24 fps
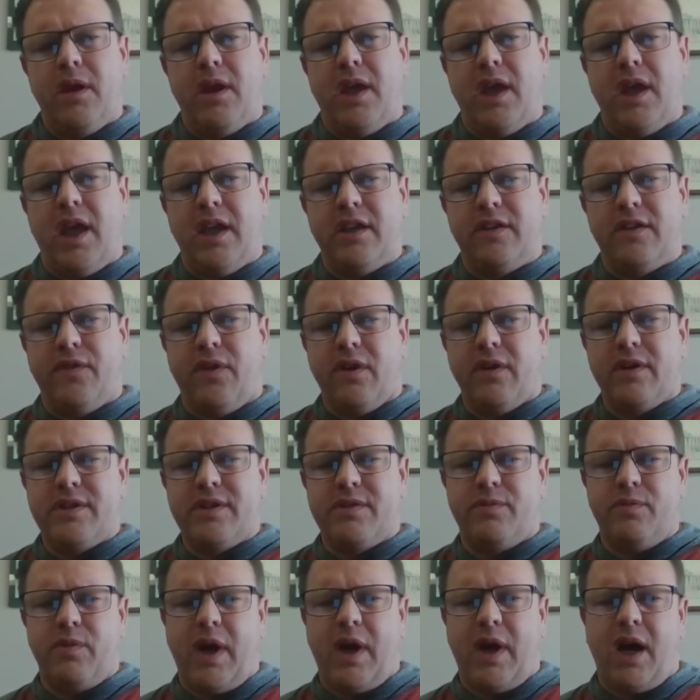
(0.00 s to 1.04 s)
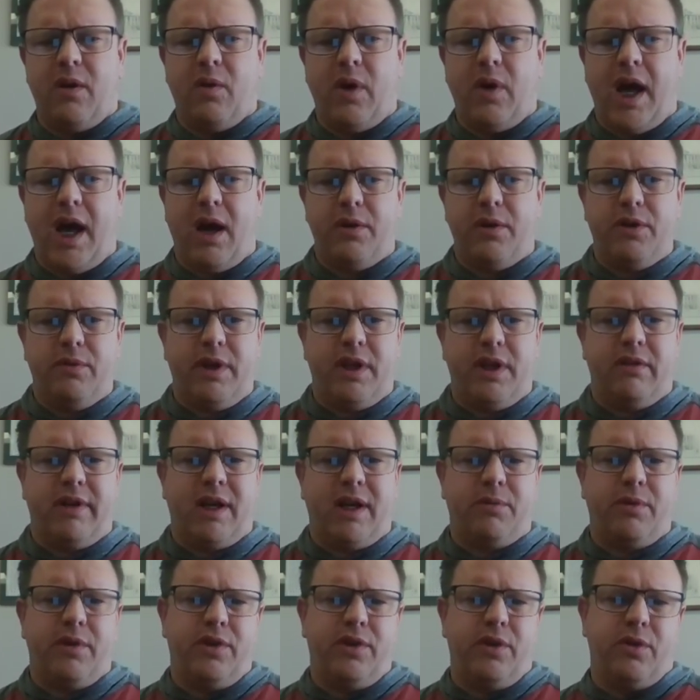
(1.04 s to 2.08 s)
As far as how you interact
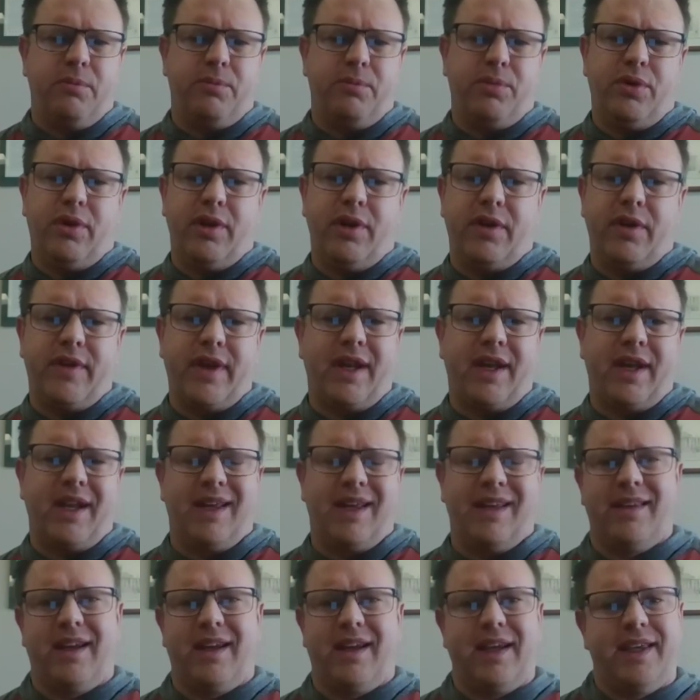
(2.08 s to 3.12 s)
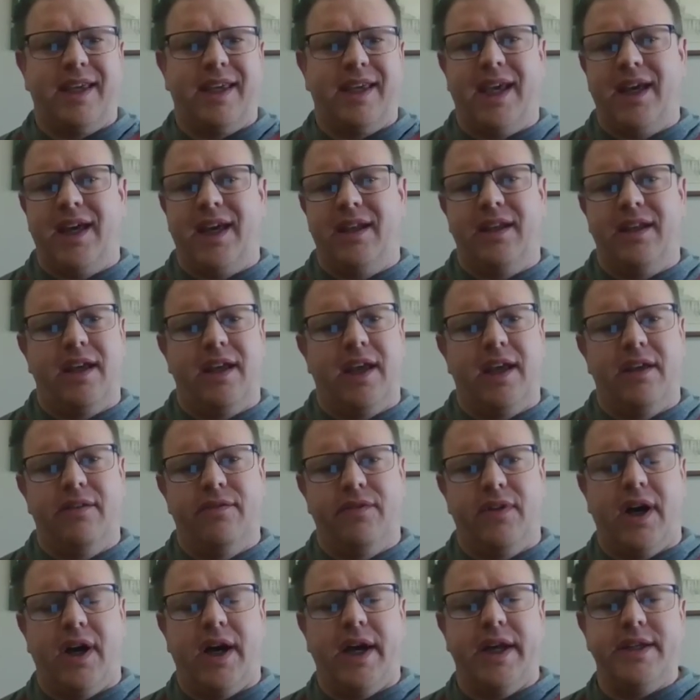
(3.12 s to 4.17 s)
with your employer, that I can't
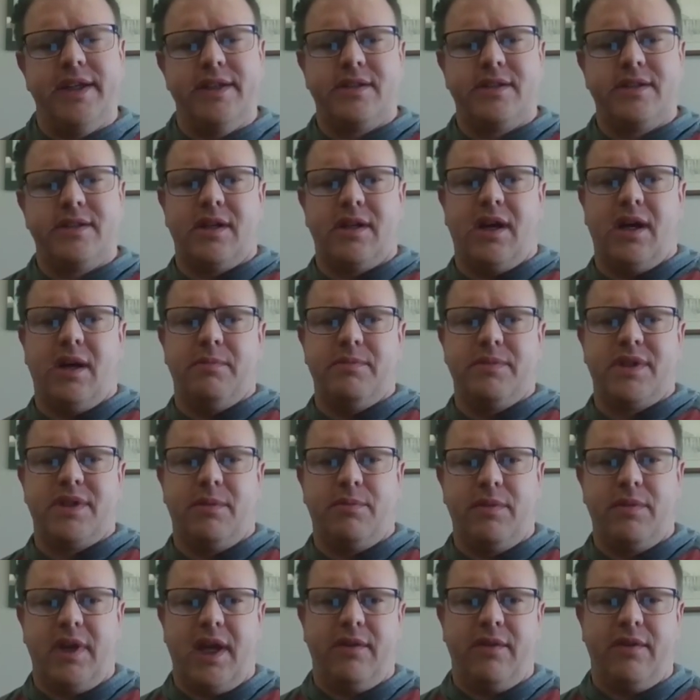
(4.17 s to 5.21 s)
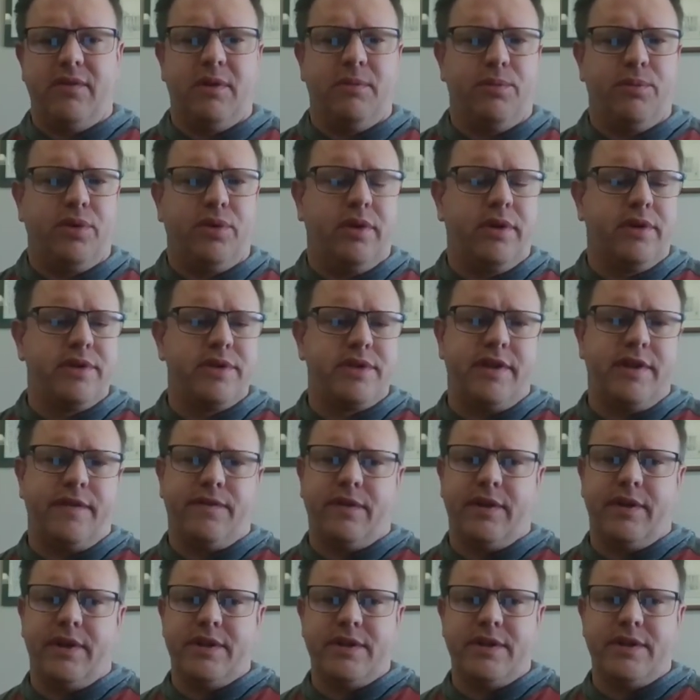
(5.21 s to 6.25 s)
advise. Every employer is
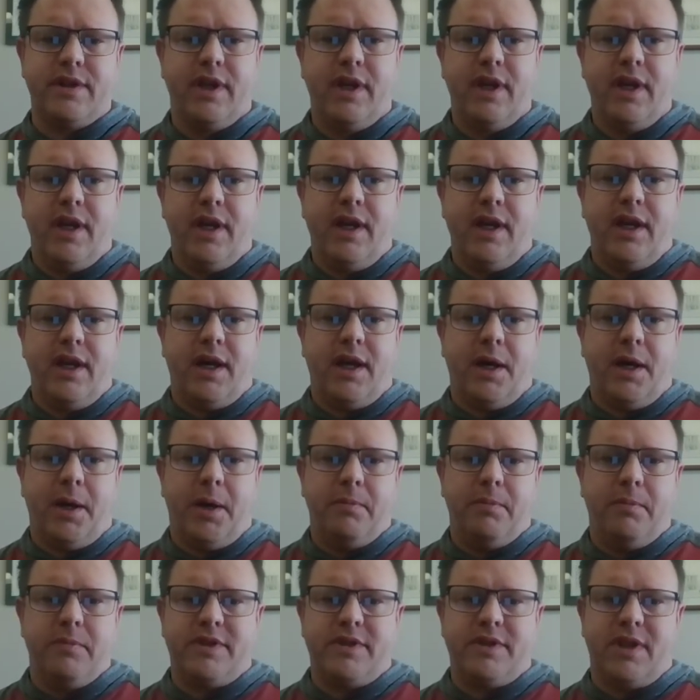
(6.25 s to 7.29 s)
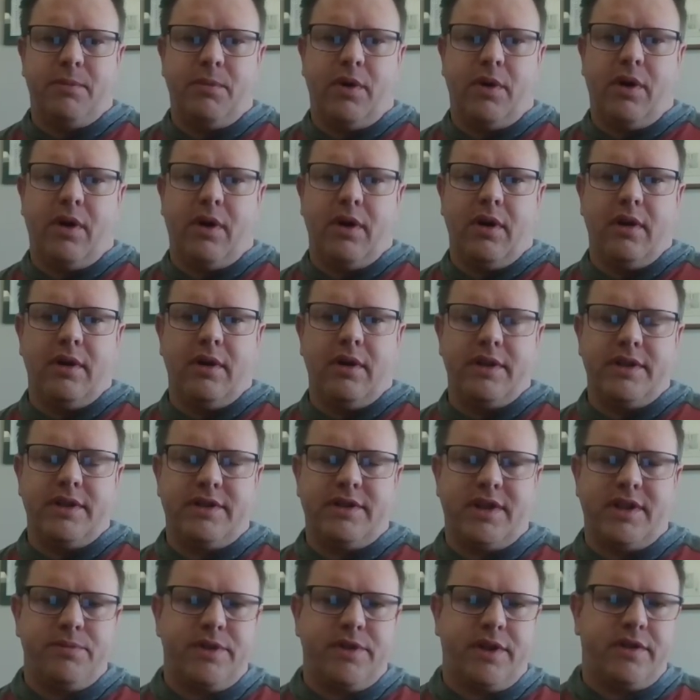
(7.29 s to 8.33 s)
different. Some are
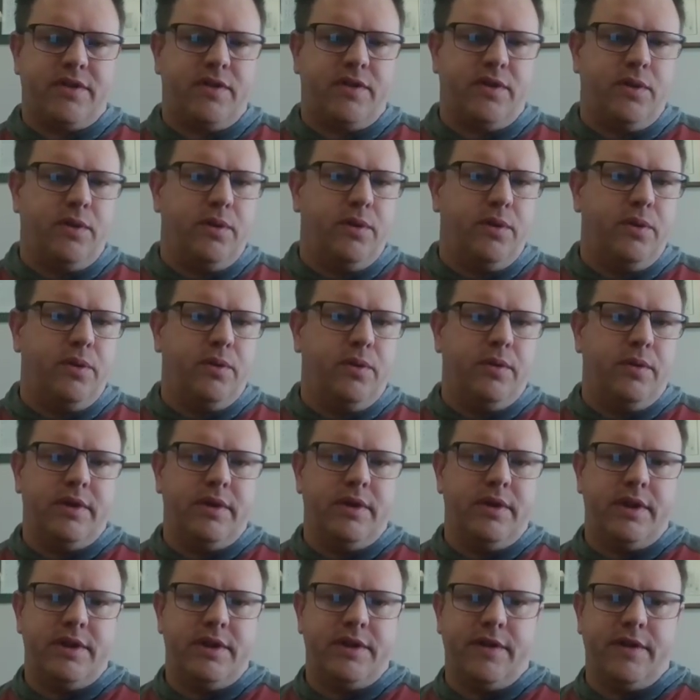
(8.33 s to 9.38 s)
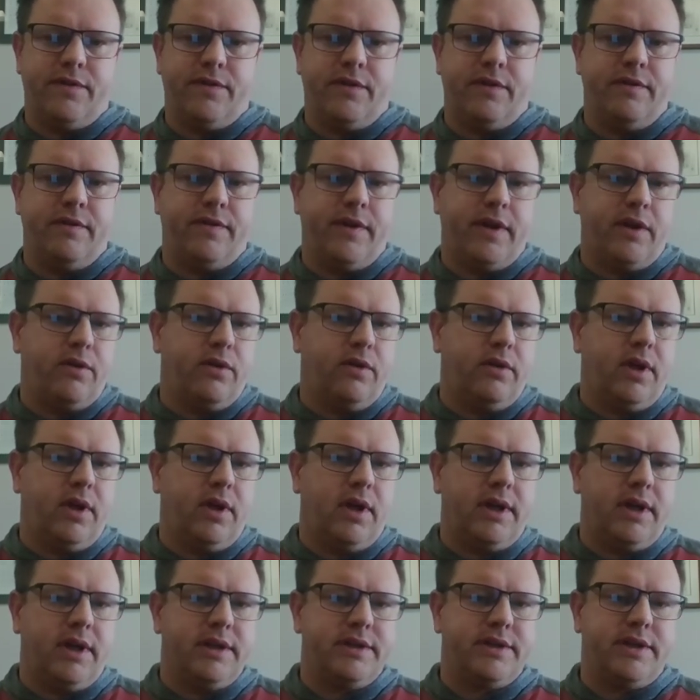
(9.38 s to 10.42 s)
subject to different federal
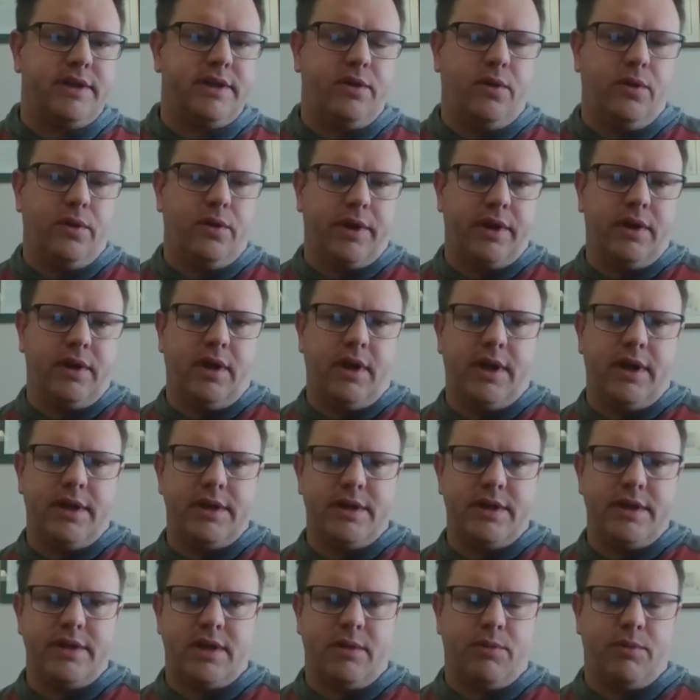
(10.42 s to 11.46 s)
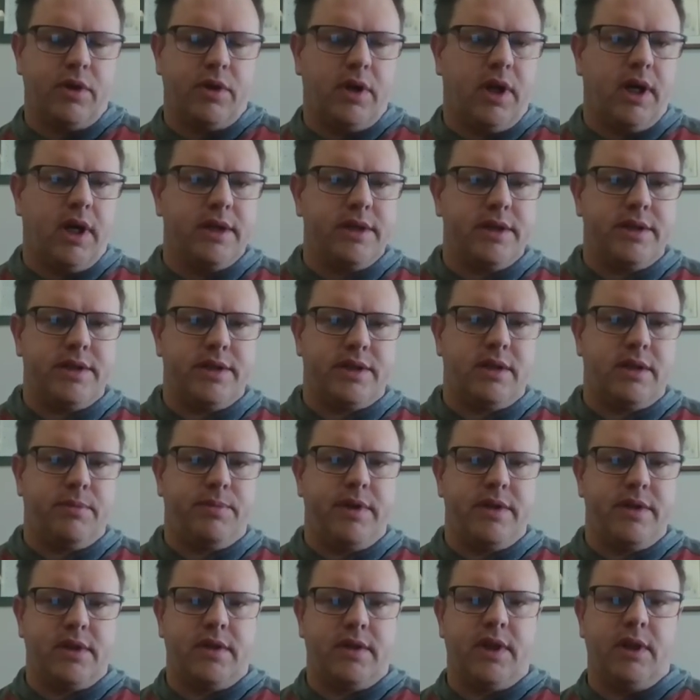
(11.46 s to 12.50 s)
laws and Oregon laws, and some are not. It just depends
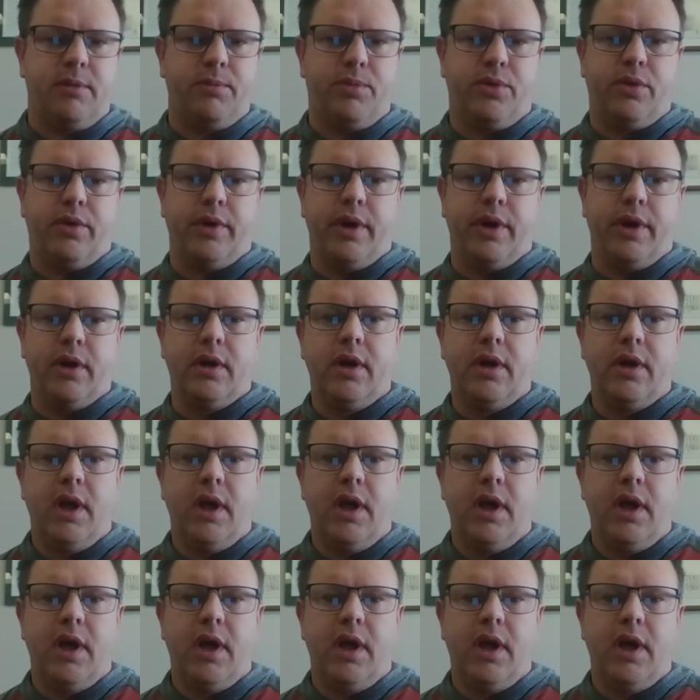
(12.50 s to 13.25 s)
on the employer.